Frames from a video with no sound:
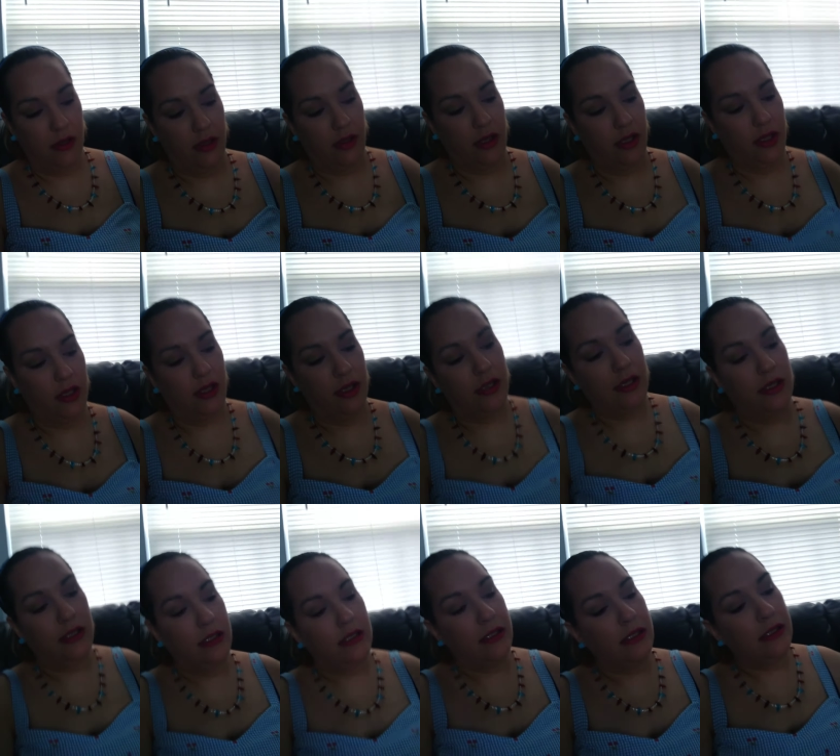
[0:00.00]

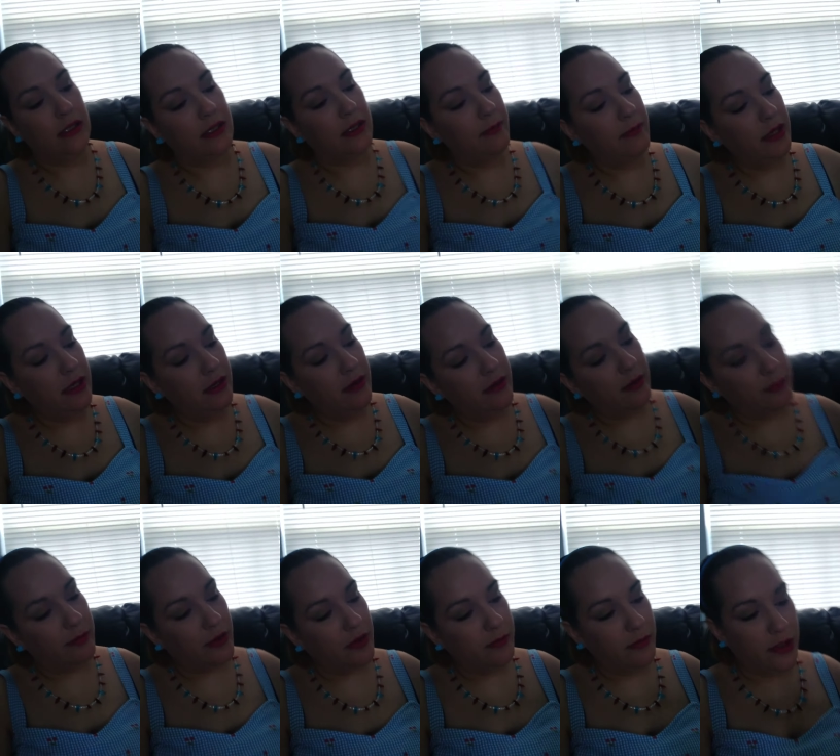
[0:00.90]
Come out of
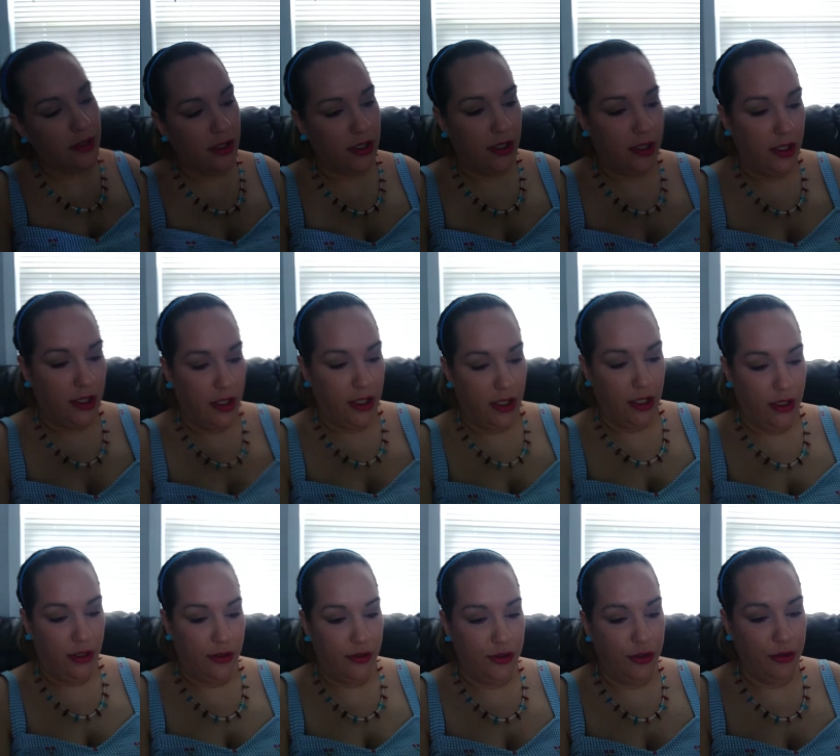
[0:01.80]
their bookmark.
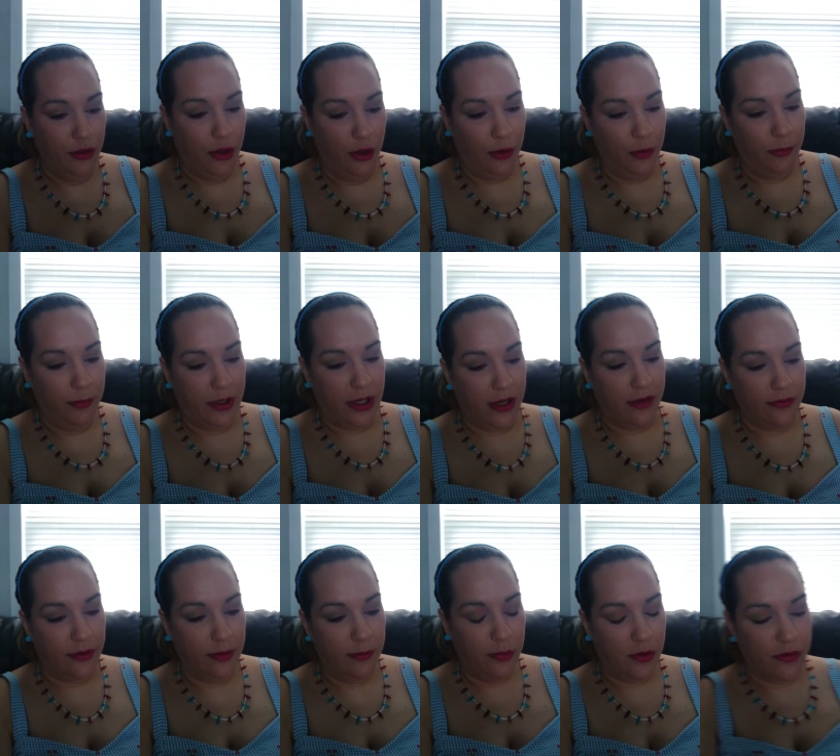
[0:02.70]
New Hope
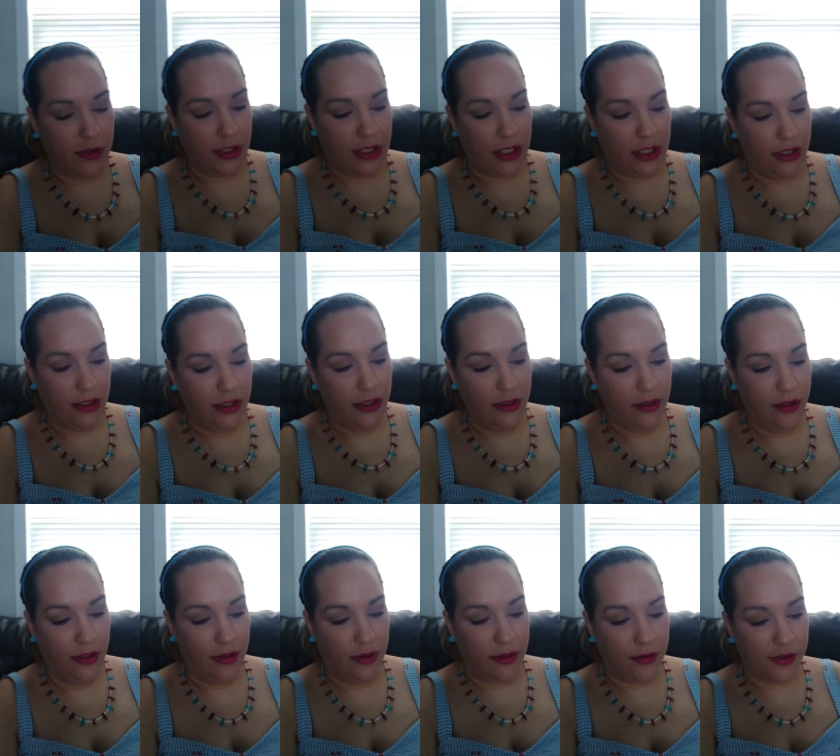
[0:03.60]
Every Morning.
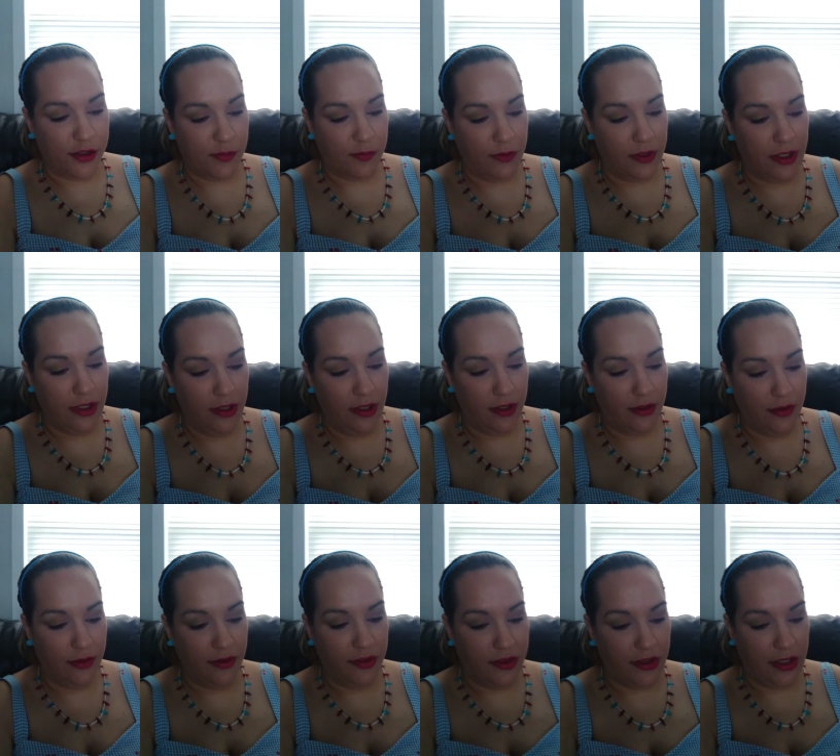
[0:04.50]
There's one
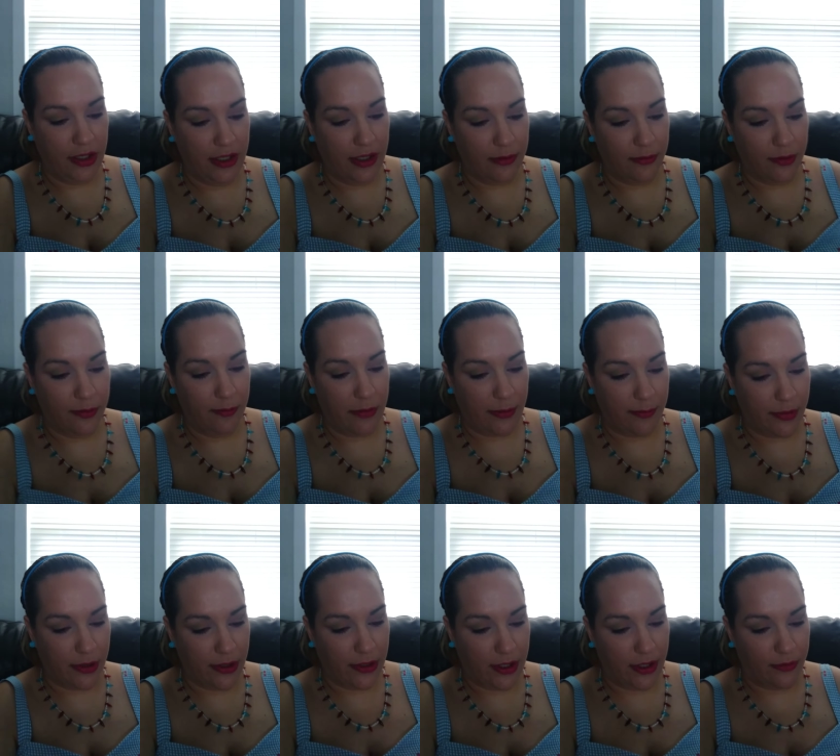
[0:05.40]
other thing I
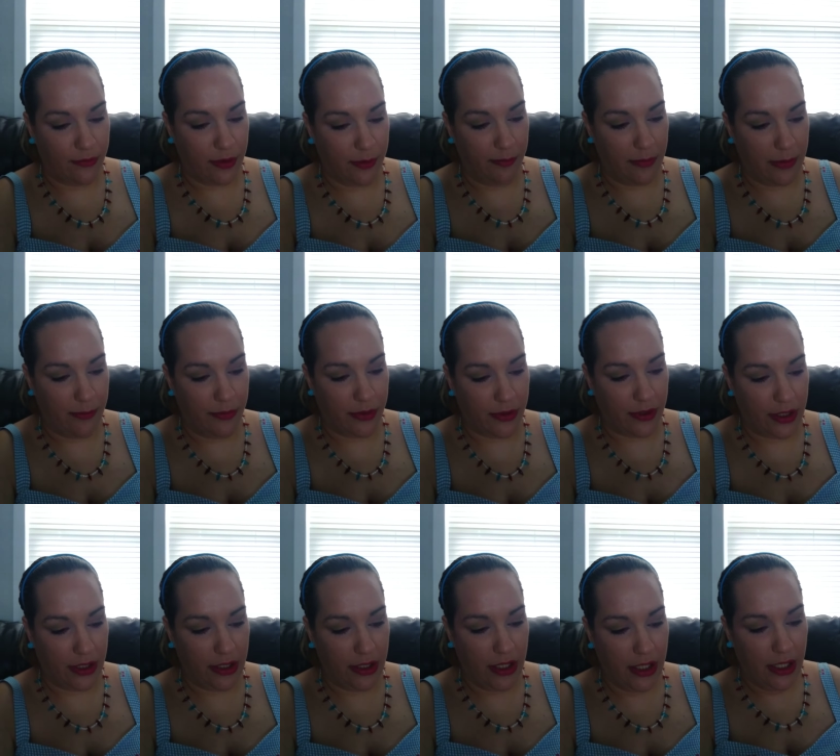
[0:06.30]
remember in
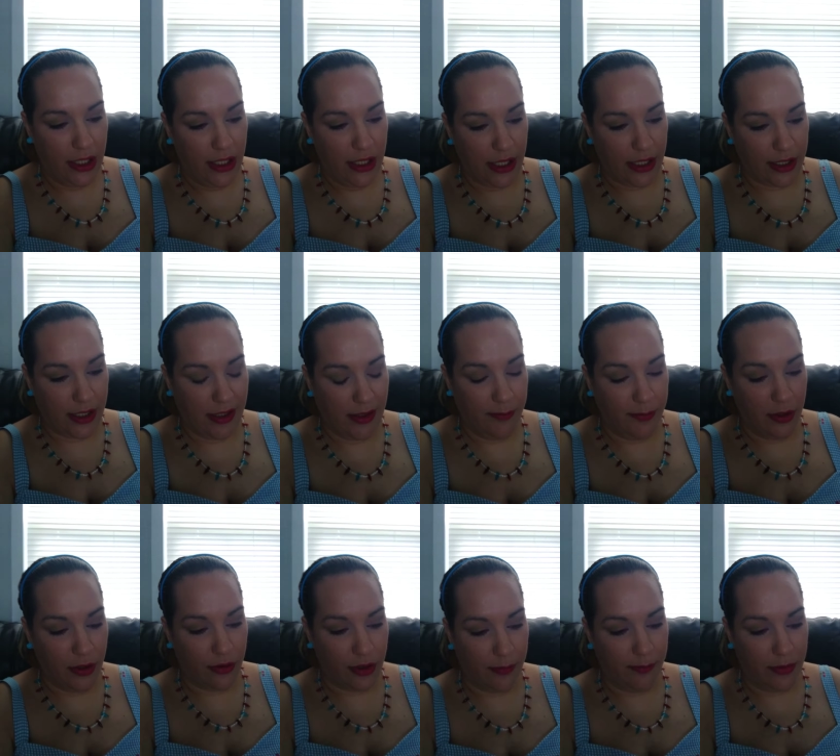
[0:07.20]
remembering. I
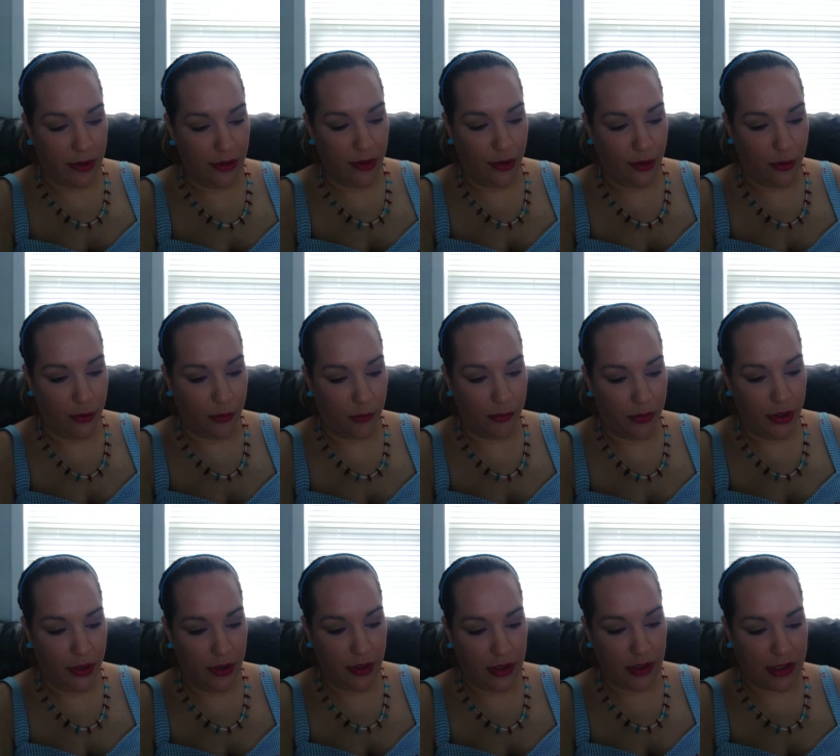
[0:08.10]
keep a grip on
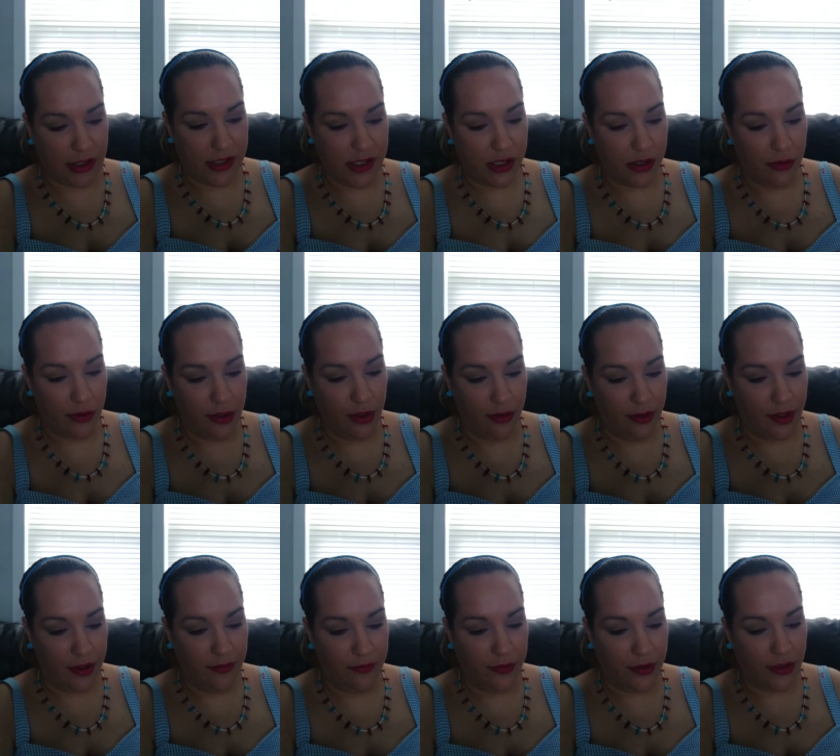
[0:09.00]
hope. God's
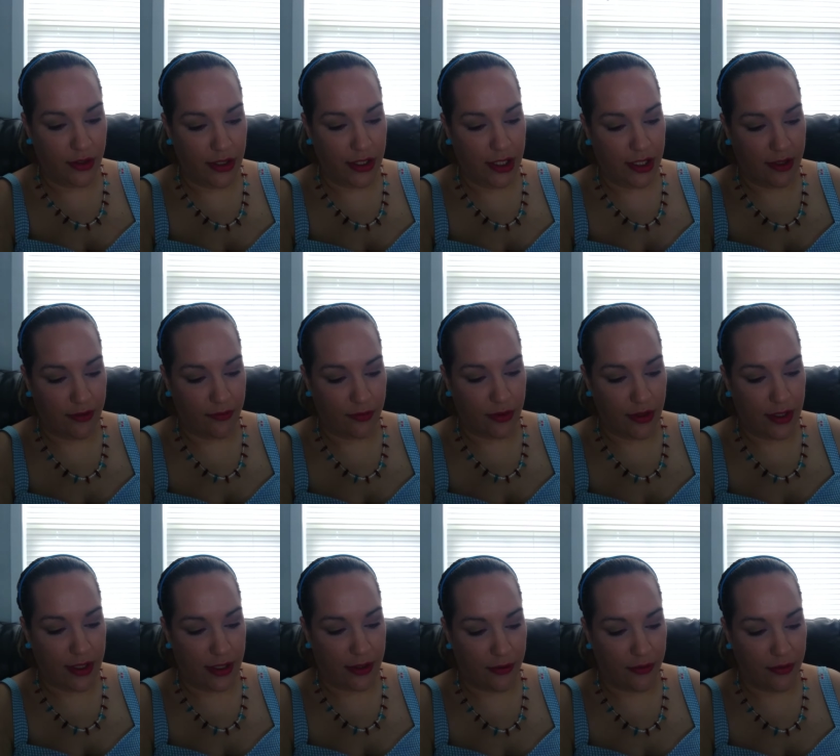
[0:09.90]
loyal love couldn't have
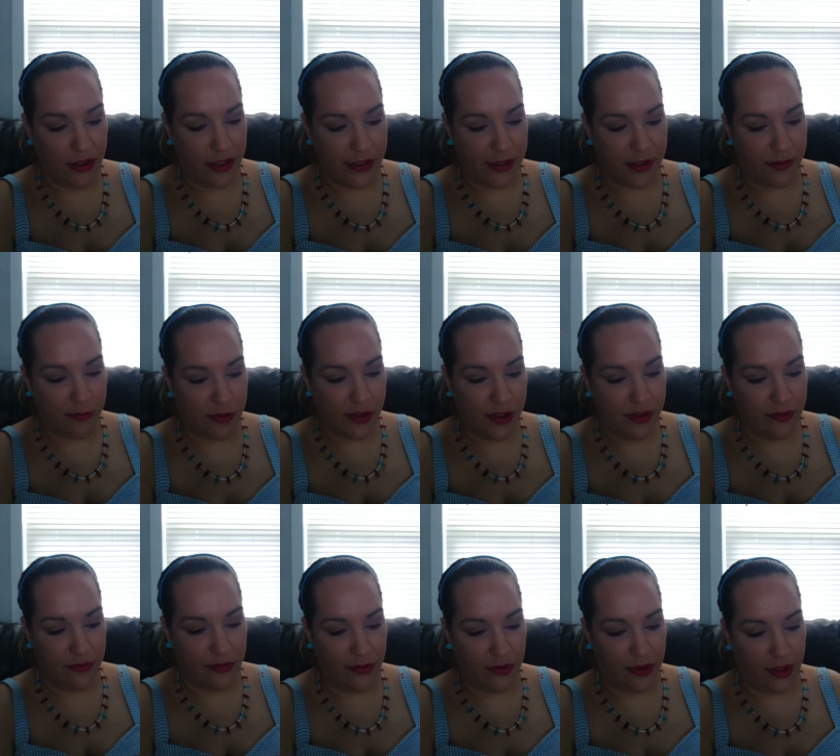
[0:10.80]
run out, His
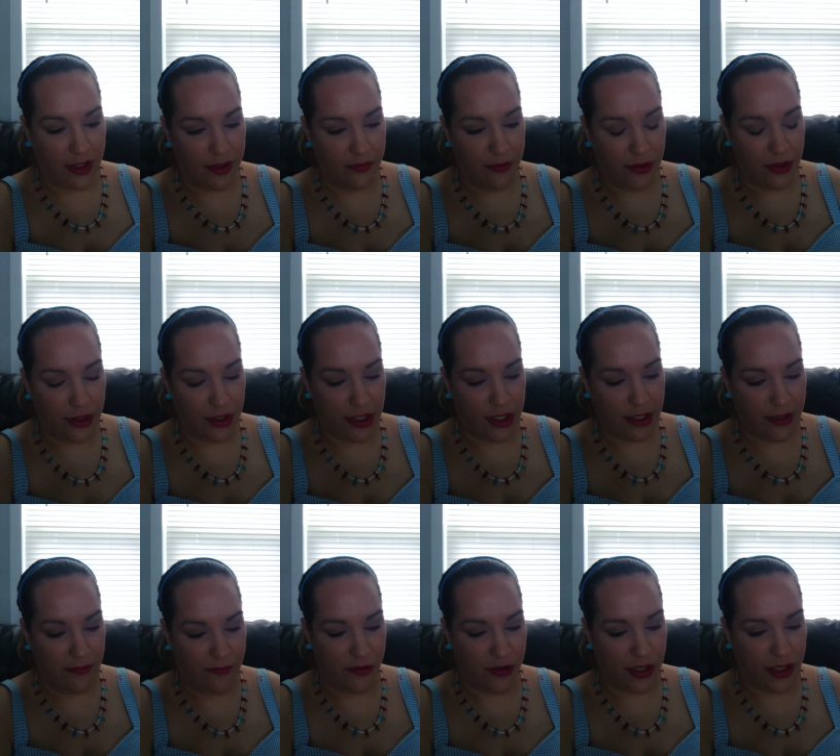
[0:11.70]
merciful love couldn't
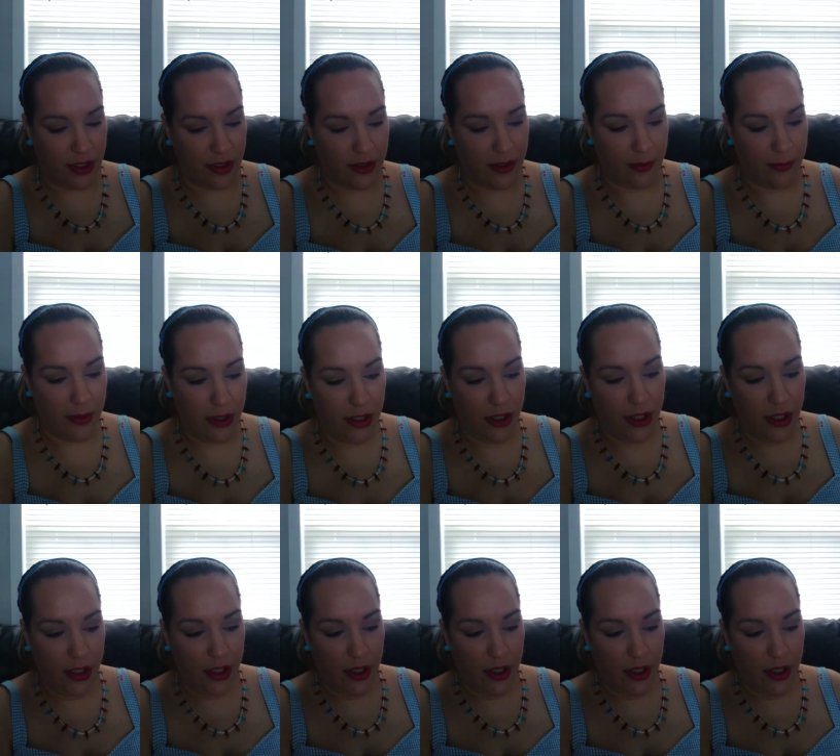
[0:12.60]
have dried up.